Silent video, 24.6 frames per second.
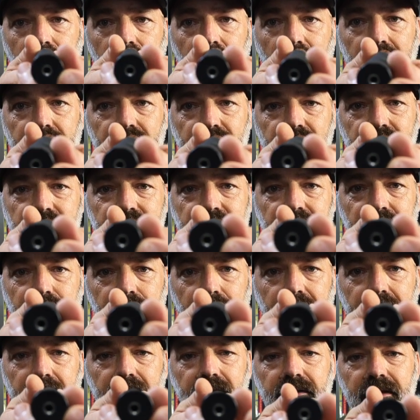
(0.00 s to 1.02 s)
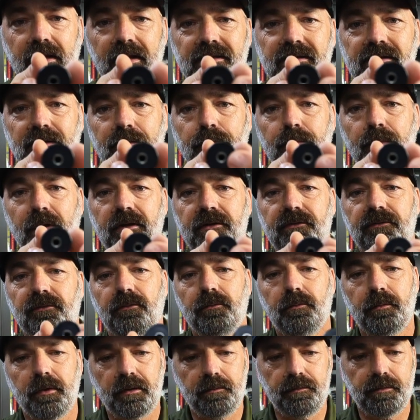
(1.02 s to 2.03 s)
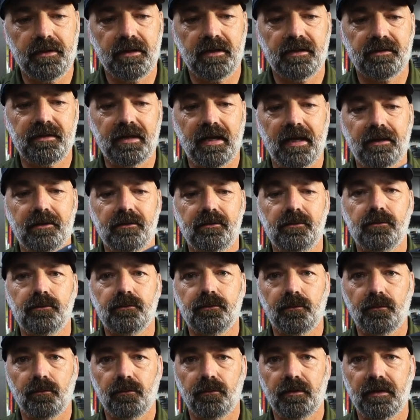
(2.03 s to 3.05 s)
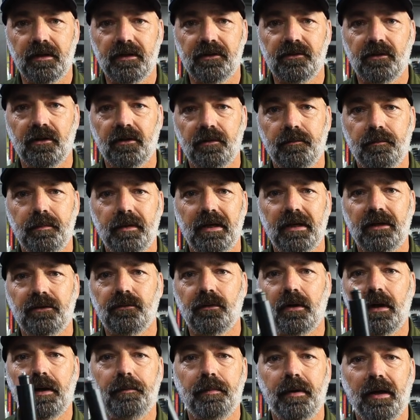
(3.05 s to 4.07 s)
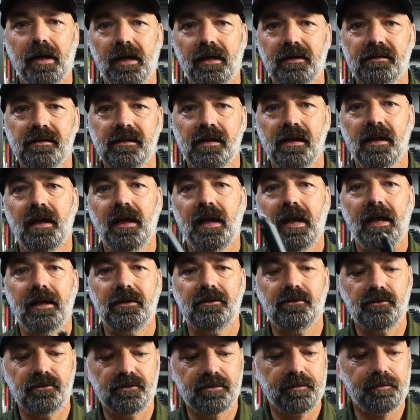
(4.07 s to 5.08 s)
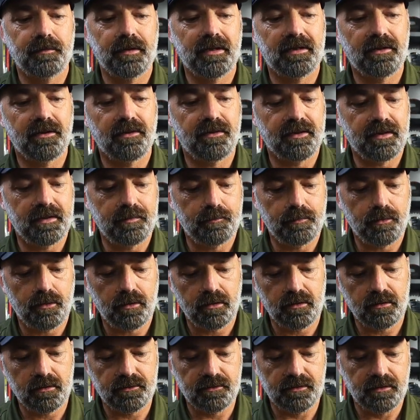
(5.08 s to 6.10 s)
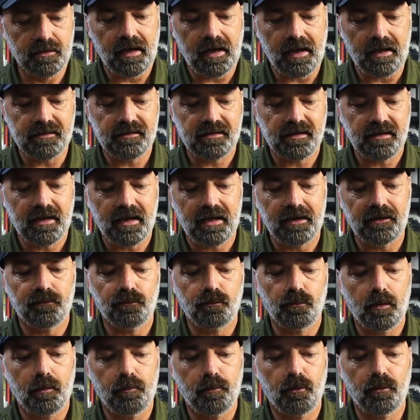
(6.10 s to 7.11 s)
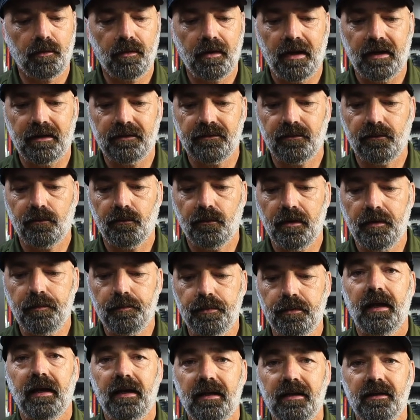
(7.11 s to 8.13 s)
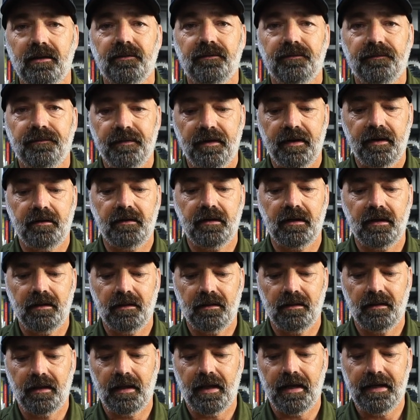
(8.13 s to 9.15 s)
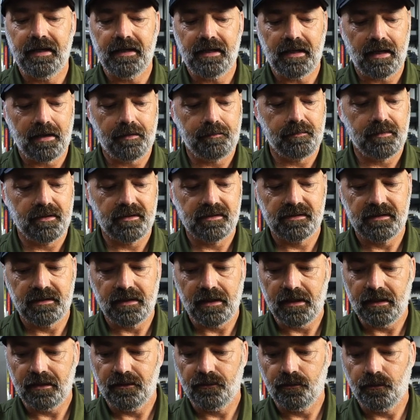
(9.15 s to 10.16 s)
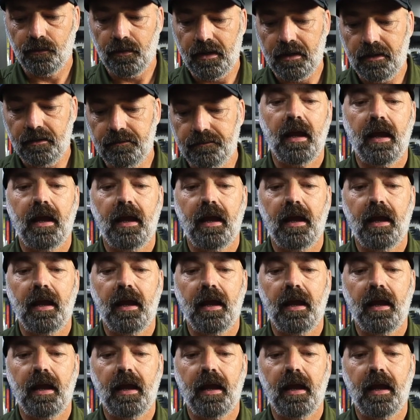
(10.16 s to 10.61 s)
As you can see right here, that's a must for me because I do screw these onto mini tripods and use them at the theme parks. It has a nice rubberized grip. It is very light, I must say, as well.